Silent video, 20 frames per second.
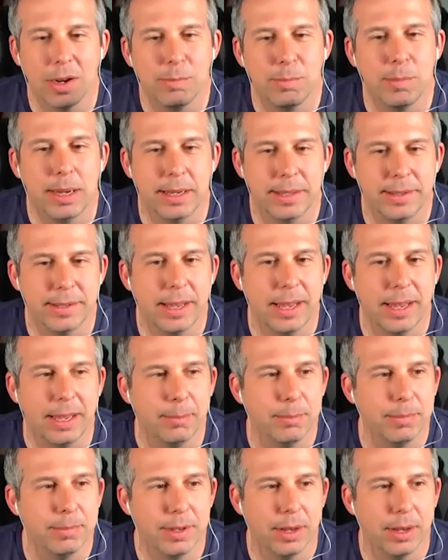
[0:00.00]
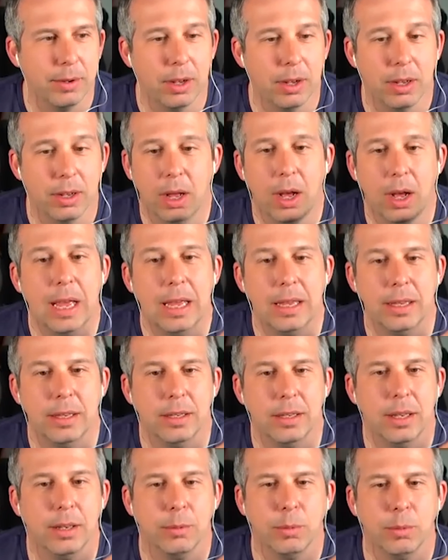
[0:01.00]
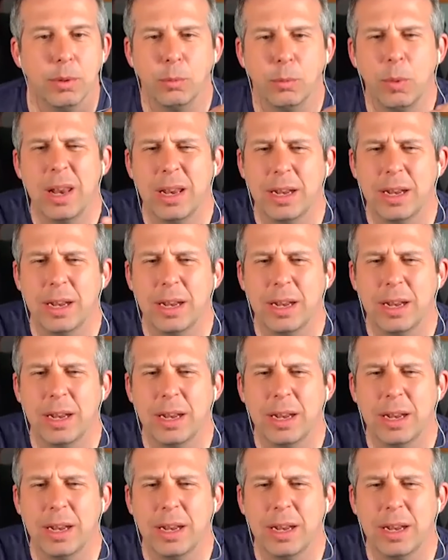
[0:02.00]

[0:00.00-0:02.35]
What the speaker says: my team. So we're